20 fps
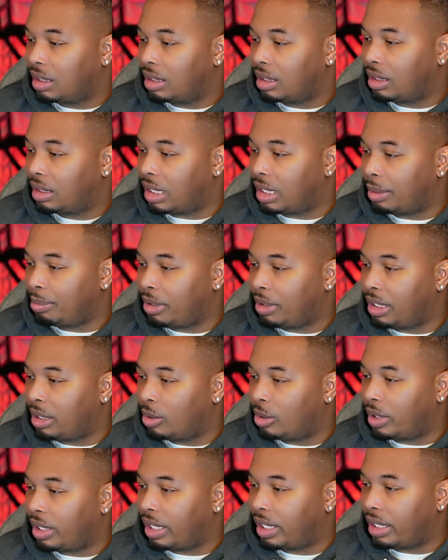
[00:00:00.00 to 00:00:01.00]
let me
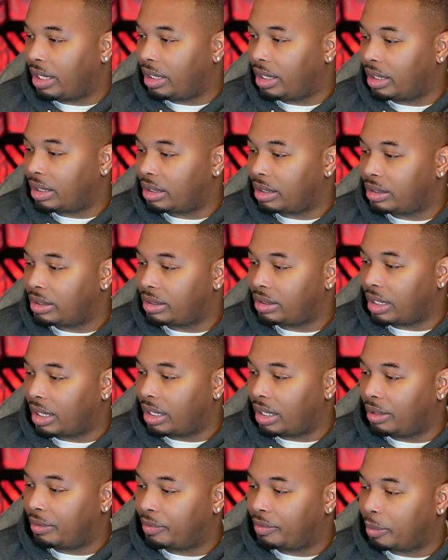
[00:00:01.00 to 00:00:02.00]
go ahead and get this set
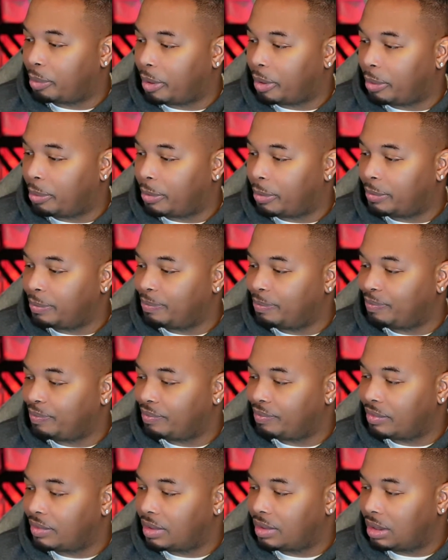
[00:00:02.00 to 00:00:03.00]
up for people
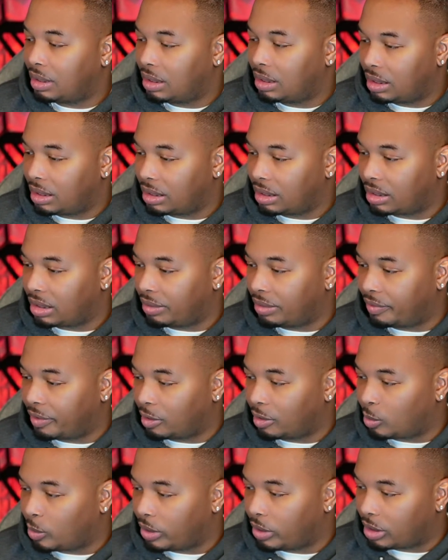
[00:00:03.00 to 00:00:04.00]
because some
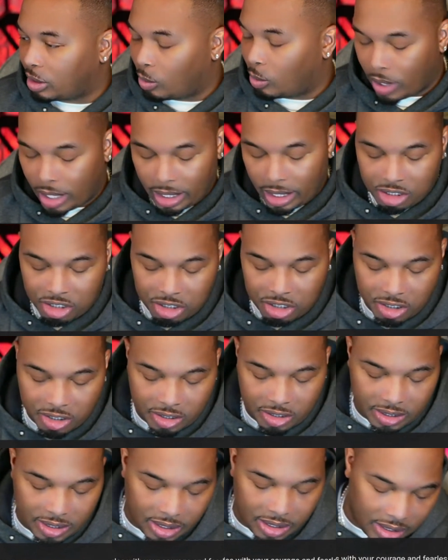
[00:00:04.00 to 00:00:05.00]
folks wanted to watch
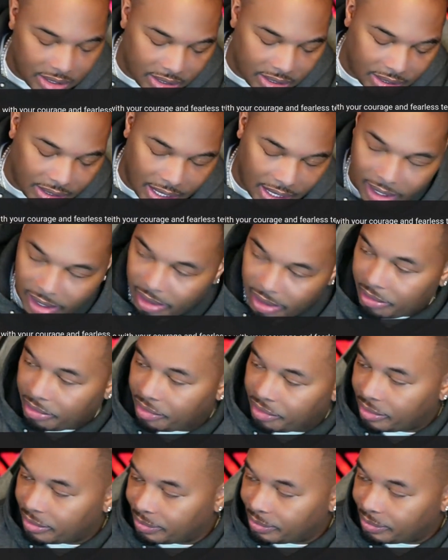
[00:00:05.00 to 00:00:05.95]
live.